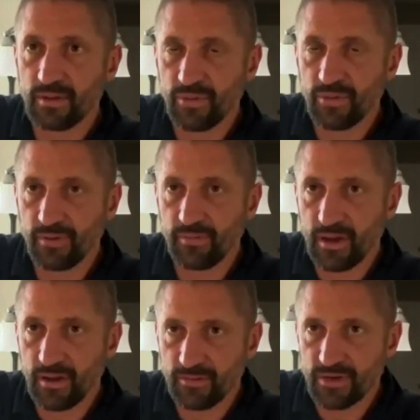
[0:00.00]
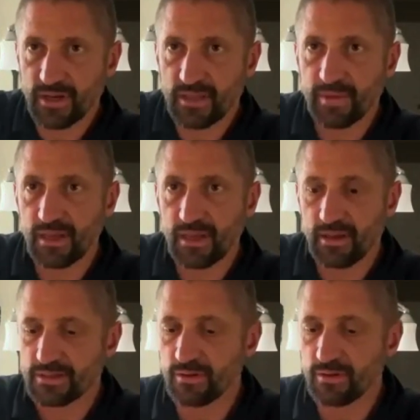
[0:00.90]
then pull them out, drain them again.
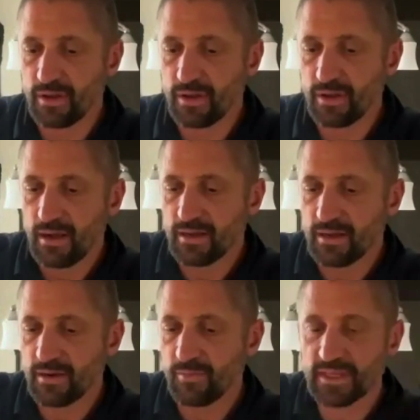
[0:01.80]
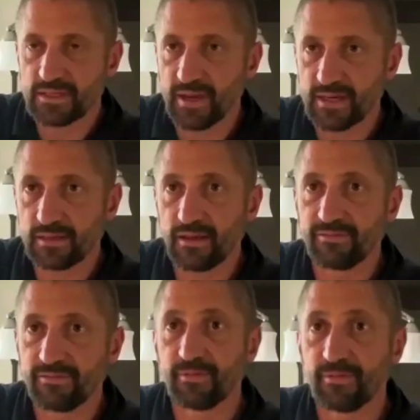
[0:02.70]
So I'll kind of bring these back to
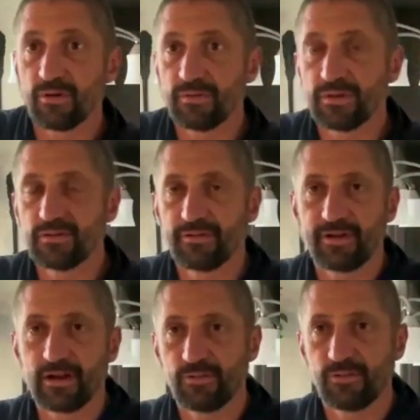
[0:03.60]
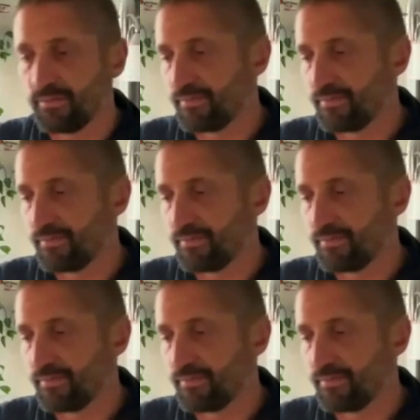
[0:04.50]
life before we do the final